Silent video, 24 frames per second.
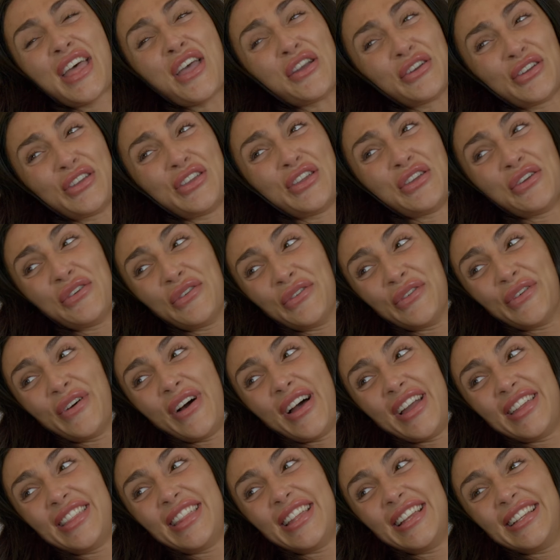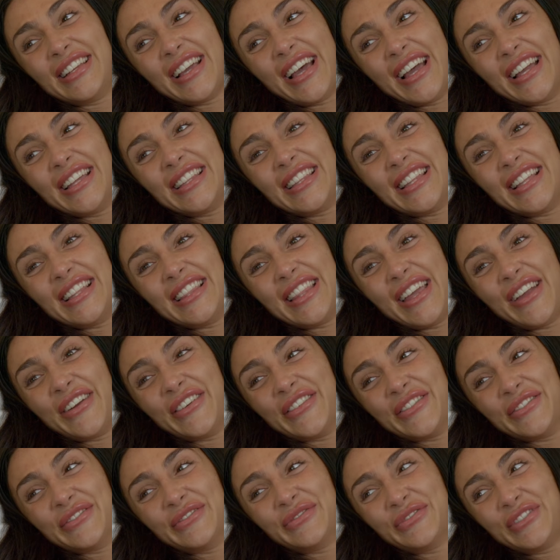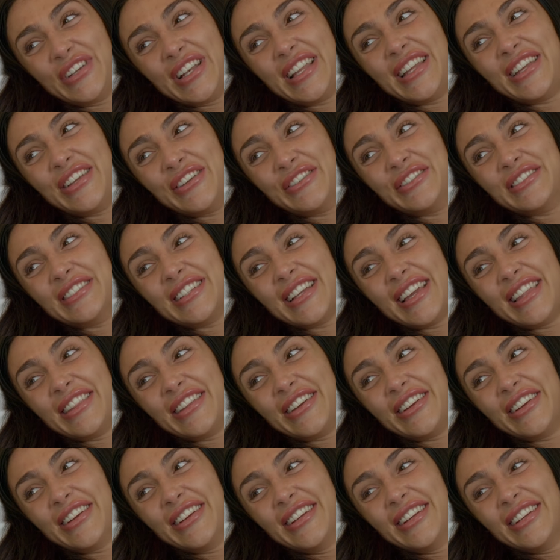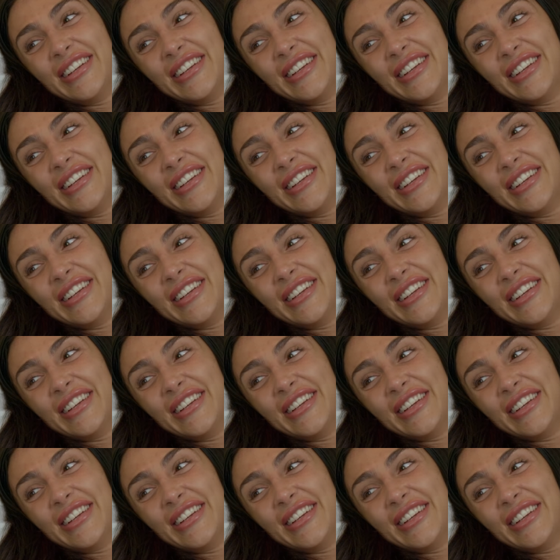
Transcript: They're cute. I think I think they're really cute together.